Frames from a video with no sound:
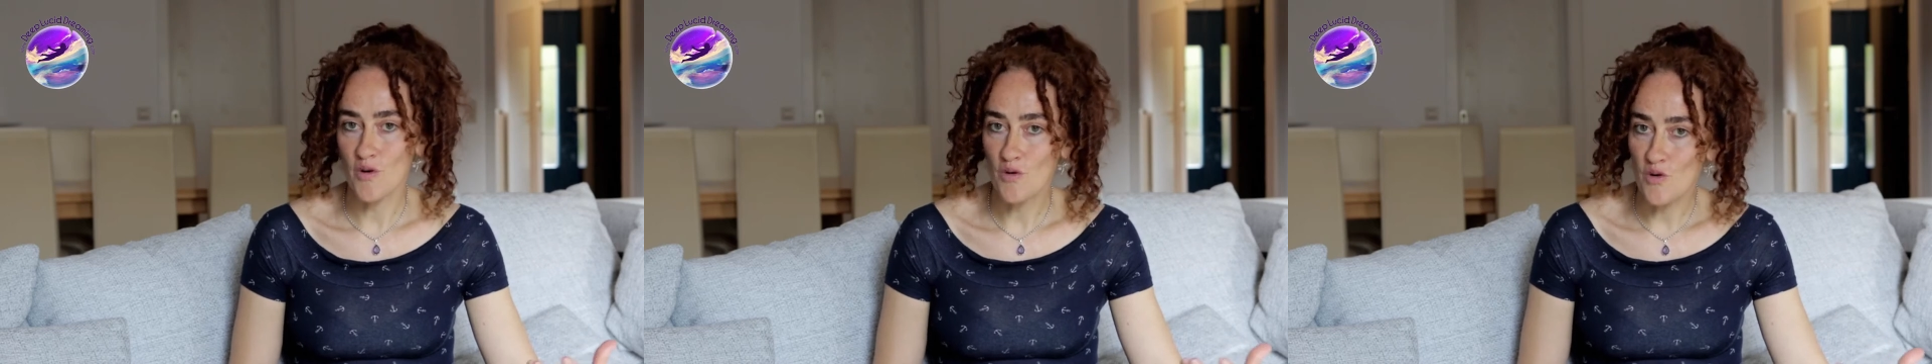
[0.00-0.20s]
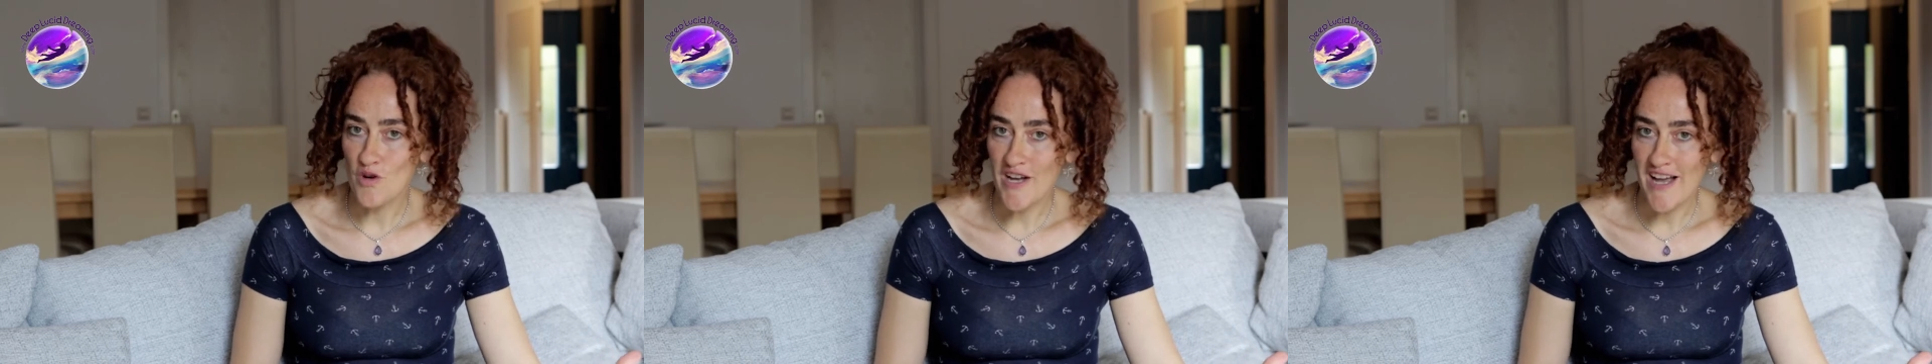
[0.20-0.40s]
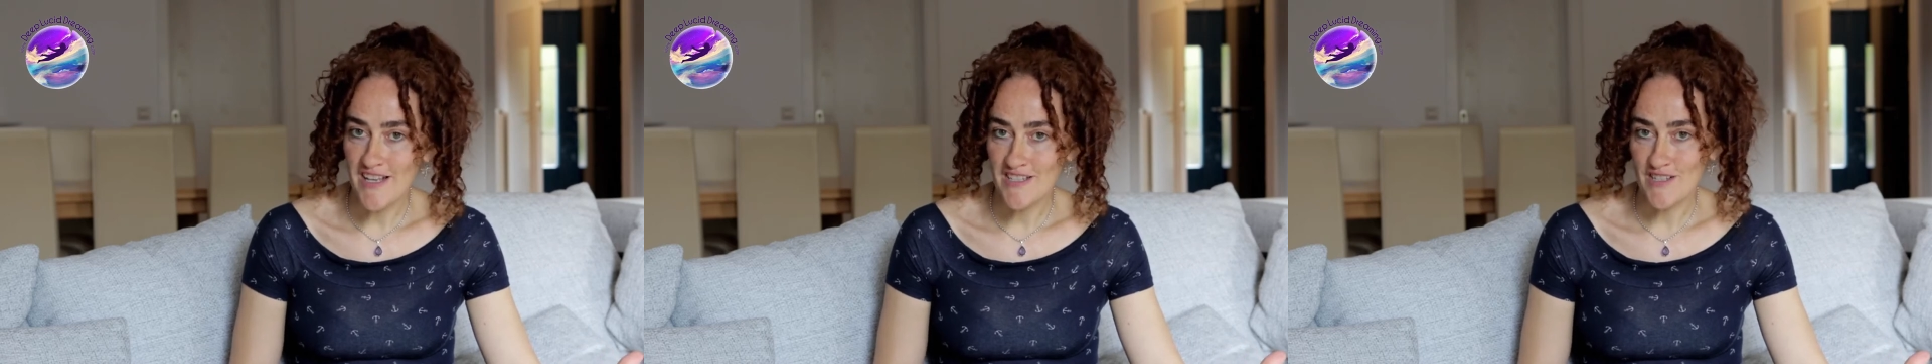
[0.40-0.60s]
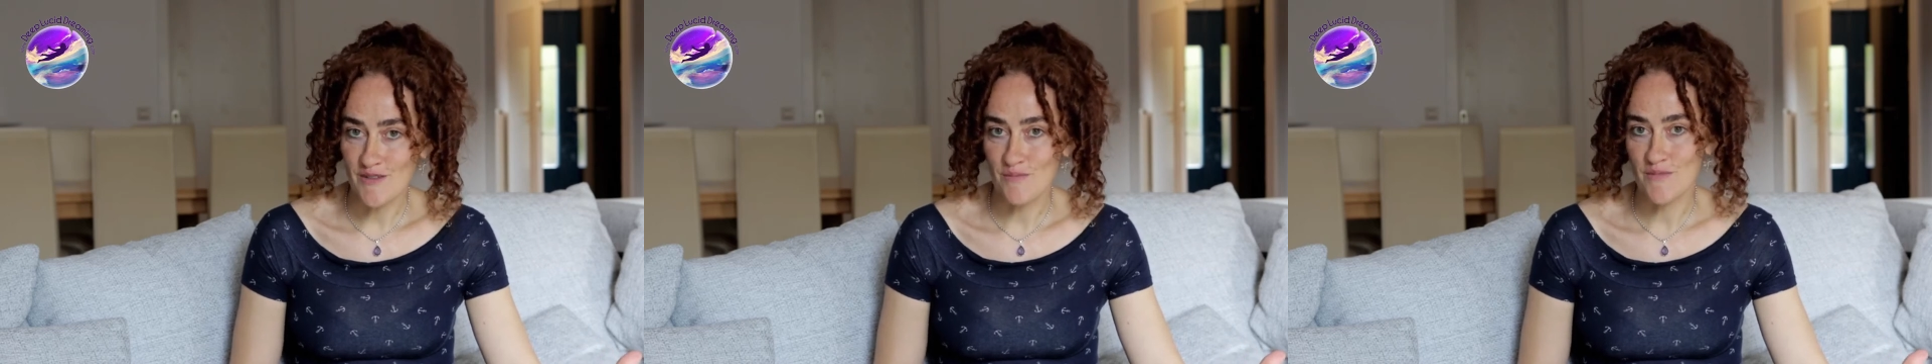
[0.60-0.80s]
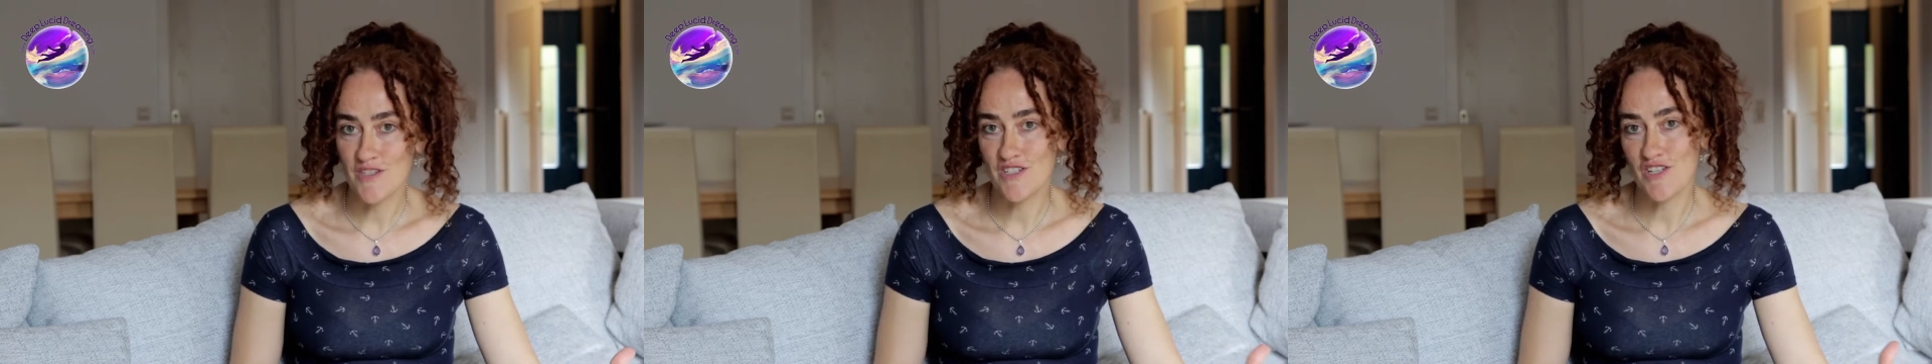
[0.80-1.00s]

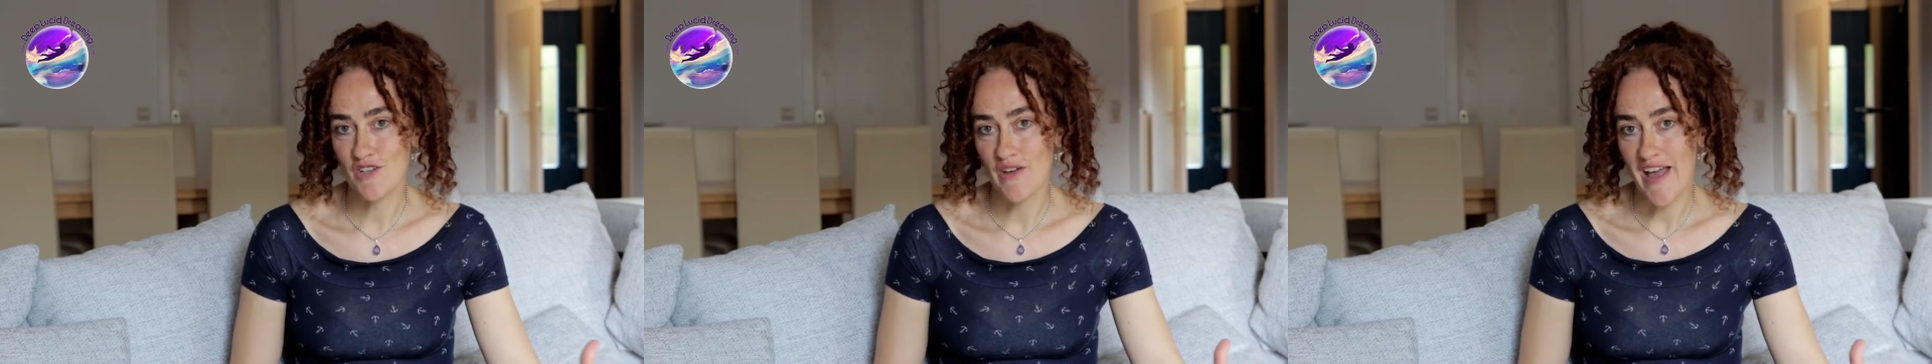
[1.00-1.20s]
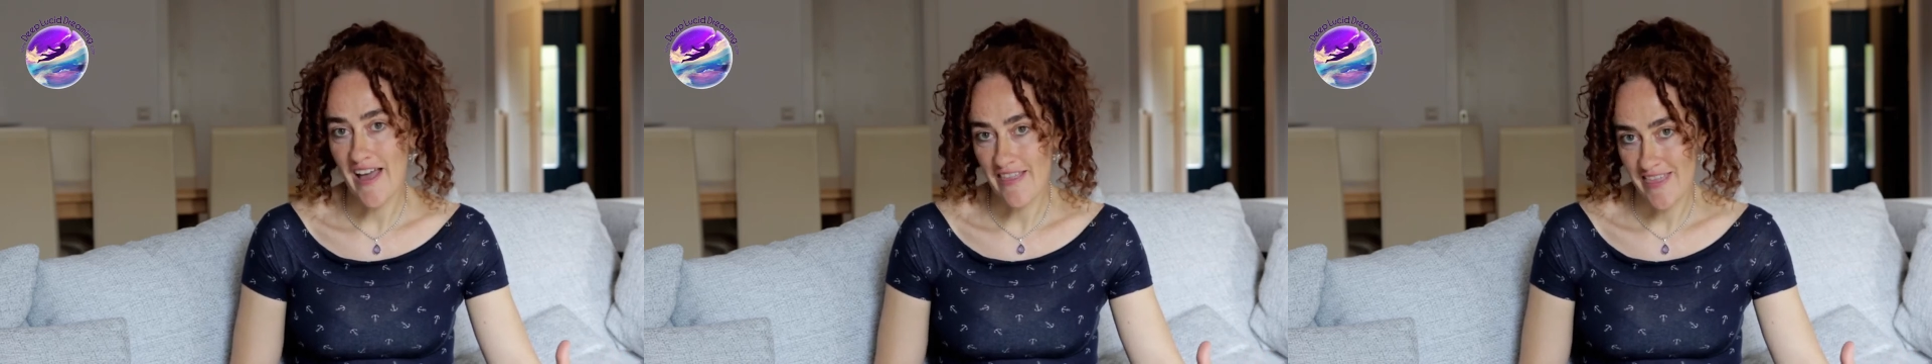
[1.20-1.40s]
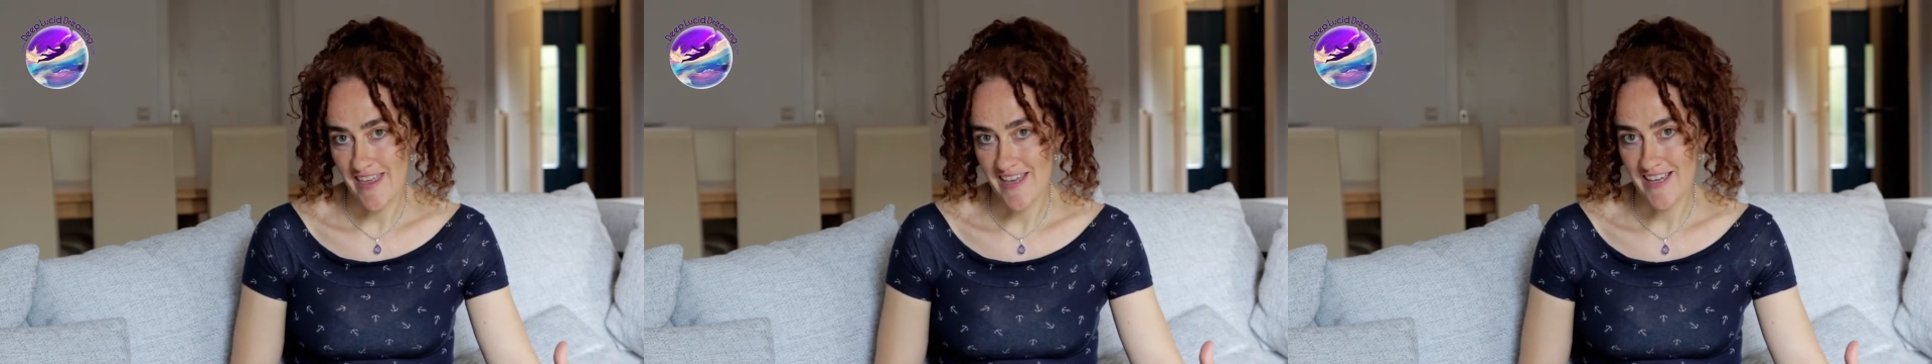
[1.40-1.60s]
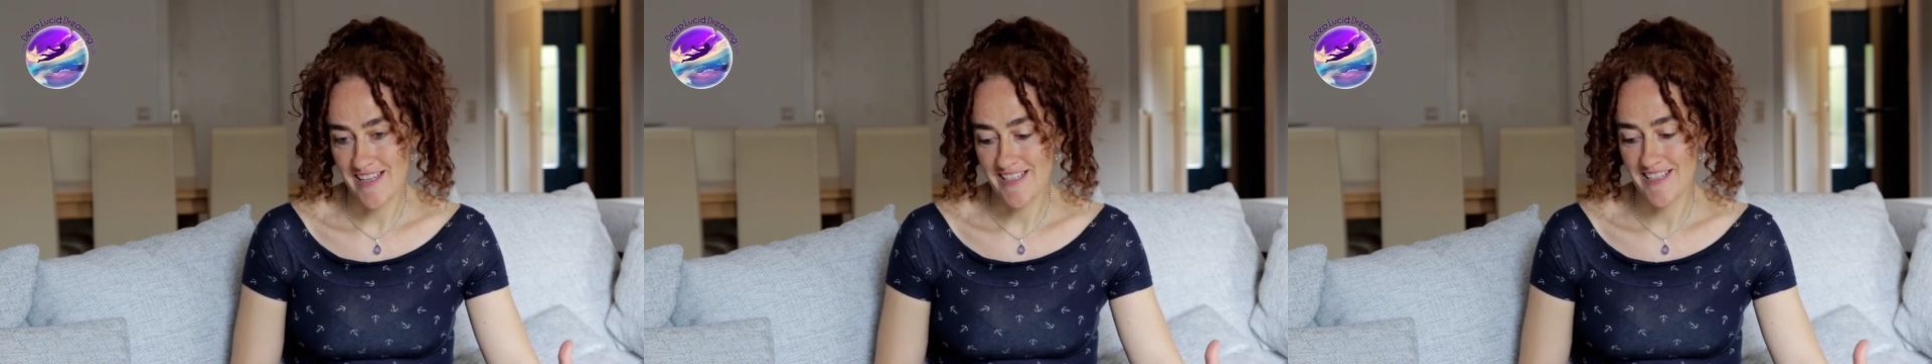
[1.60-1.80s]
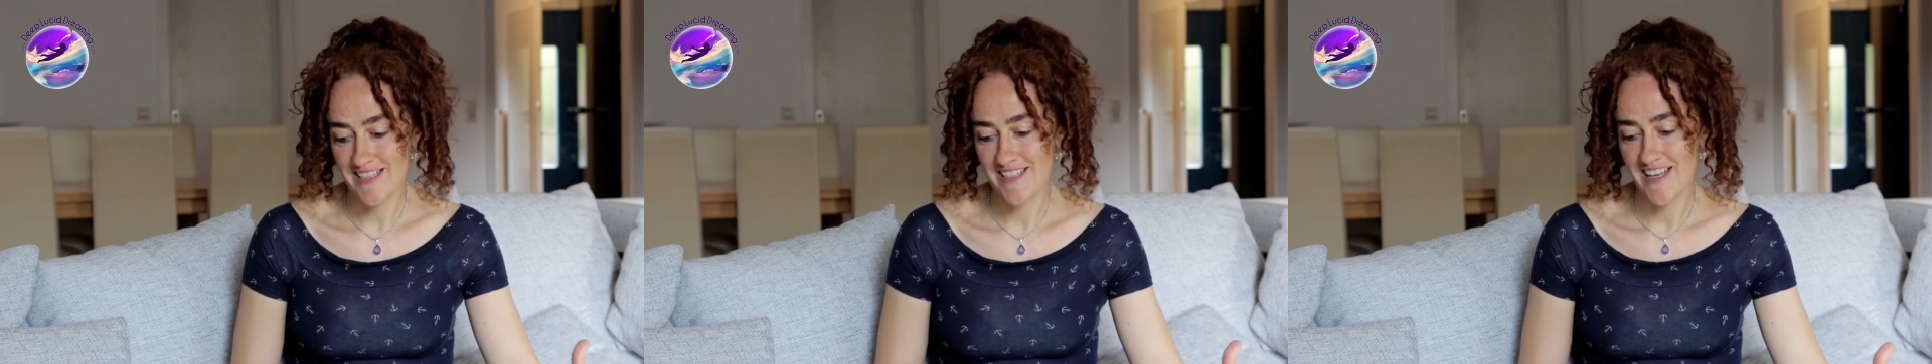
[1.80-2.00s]
orgasms to
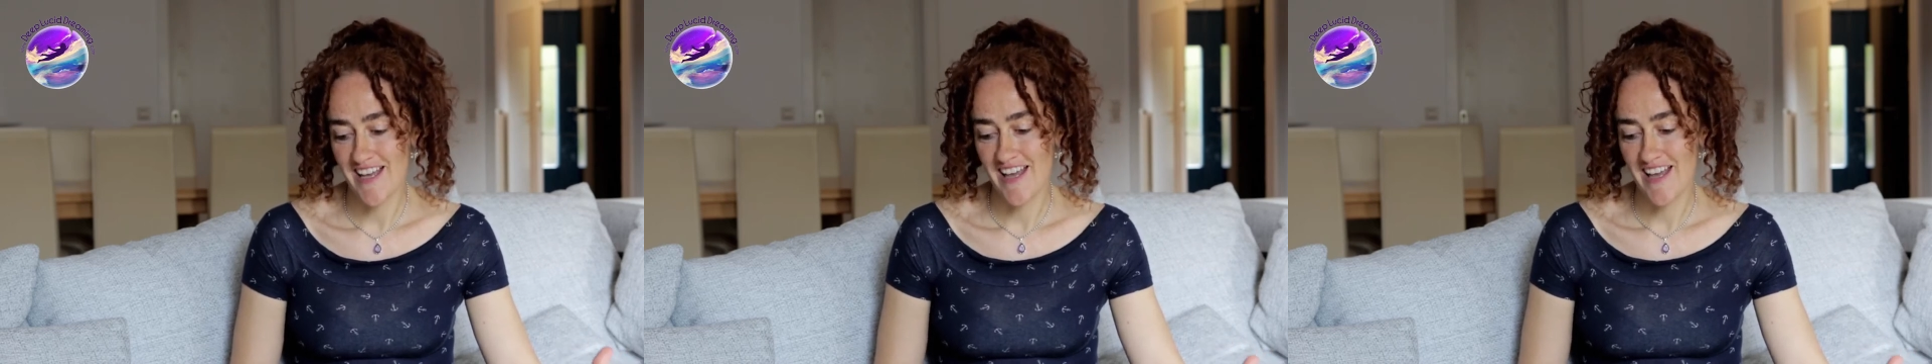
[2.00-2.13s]
ethics,